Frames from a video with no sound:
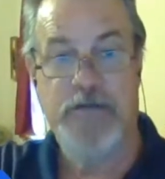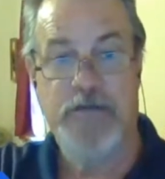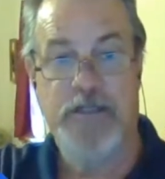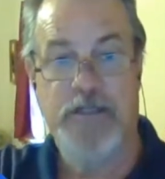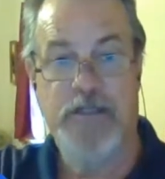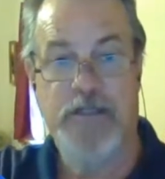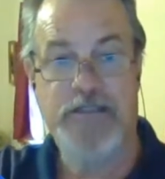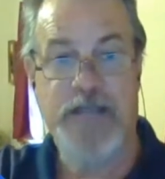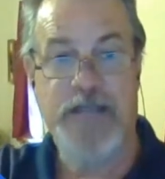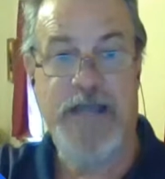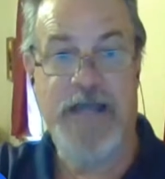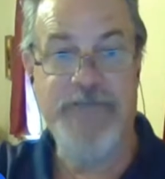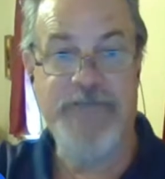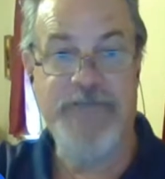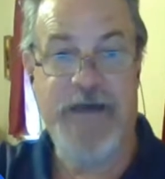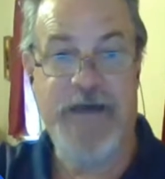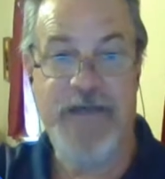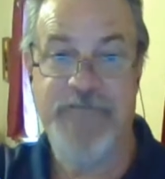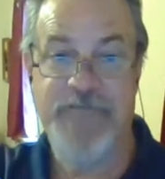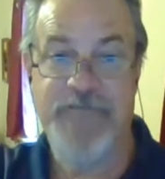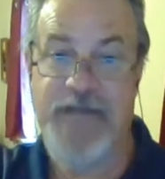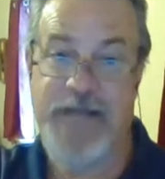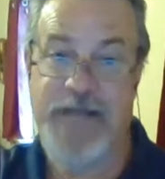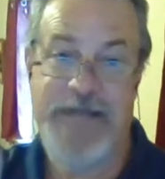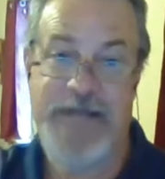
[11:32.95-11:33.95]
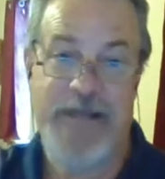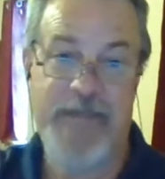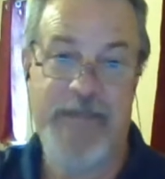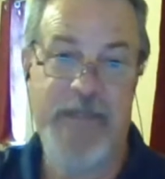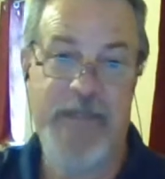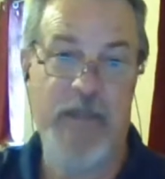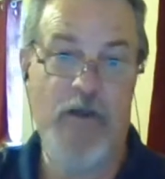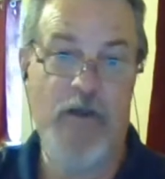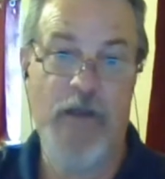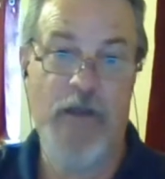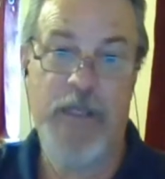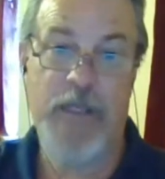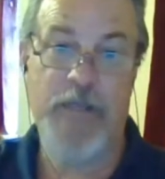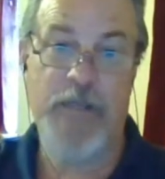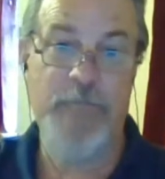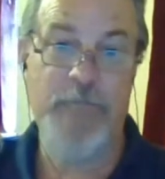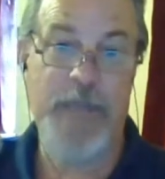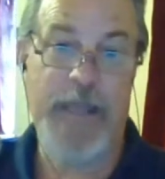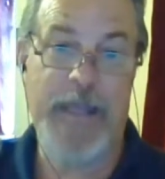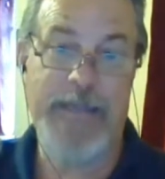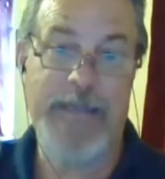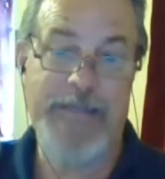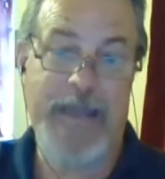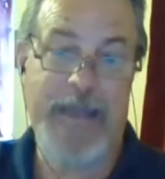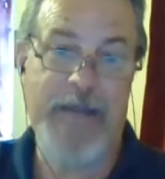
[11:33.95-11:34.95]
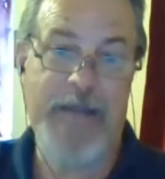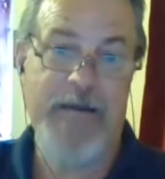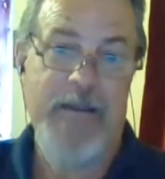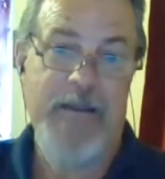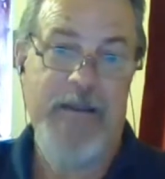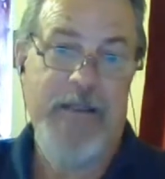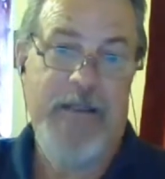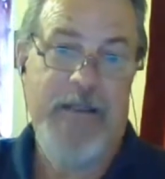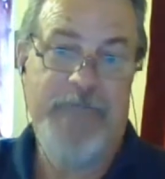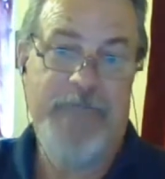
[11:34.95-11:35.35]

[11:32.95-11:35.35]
it's high five night. Now they only can be at that.